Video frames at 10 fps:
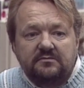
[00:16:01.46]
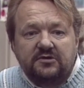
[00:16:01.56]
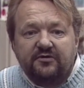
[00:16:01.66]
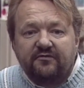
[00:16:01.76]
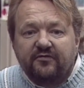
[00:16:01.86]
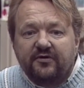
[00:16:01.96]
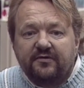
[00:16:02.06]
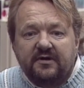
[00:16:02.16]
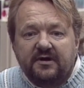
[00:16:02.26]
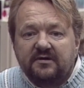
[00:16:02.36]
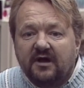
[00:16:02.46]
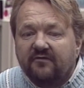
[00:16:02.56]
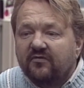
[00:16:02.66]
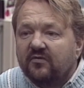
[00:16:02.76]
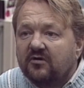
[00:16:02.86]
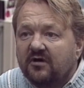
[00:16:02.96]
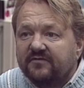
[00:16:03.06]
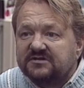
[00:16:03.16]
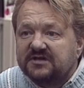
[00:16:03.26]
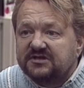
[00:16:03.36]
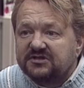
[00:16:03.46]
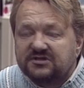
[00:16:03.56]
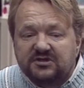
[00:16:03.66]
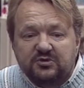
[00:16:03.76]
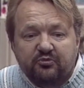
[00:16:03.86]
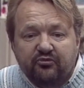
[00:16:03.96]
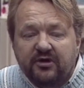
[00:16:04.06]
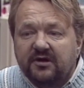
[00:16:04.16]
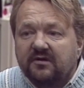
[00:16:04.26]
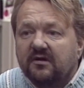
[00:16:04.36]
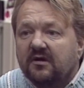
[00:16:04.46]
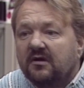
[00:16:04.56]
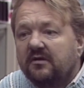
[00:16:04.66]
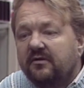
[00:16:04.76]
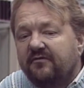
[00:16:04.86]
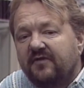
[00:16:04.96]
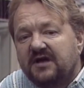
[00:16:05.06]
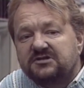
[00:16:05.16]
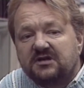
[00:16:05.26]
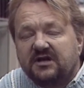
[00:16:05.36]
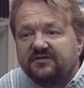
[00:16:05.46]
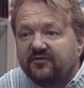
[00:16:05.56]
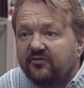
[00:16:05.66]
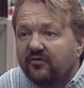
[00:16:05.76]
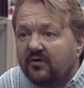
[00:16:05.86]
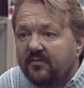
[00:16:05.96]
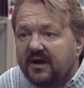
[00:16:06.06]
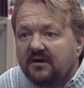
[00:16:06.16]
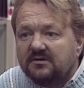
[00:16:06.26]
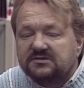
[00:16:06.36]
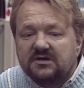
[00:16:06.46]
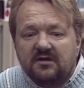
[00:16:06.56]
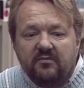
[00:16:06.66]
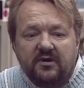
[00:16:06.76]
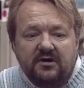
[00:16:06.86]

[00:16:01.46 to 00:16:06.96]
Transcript: convert telephone conversations into print. There are flashing lights for doorbells. There